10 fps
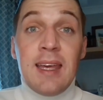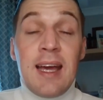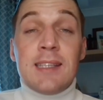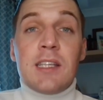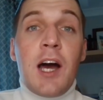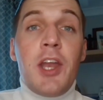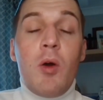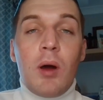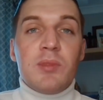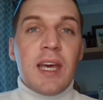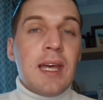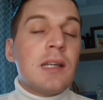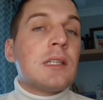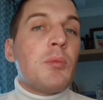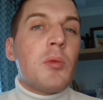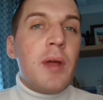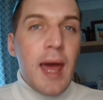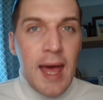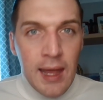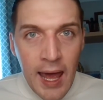Yes, I know I'm taking a supplement,
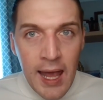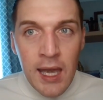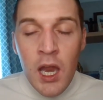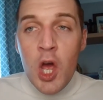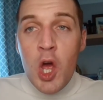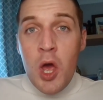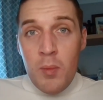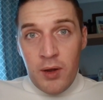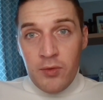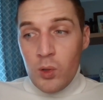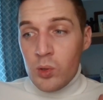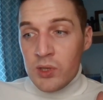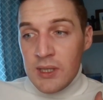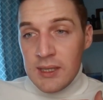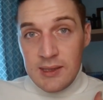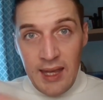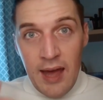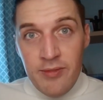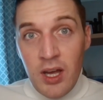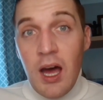Hair Gain, but of course,
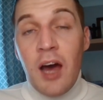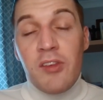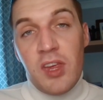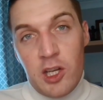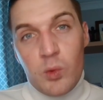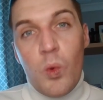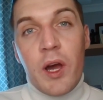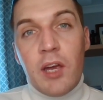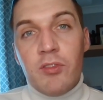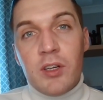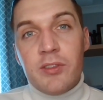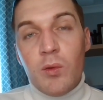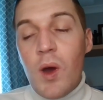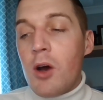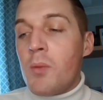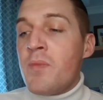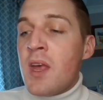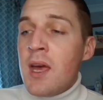together, I think it's working really, really well.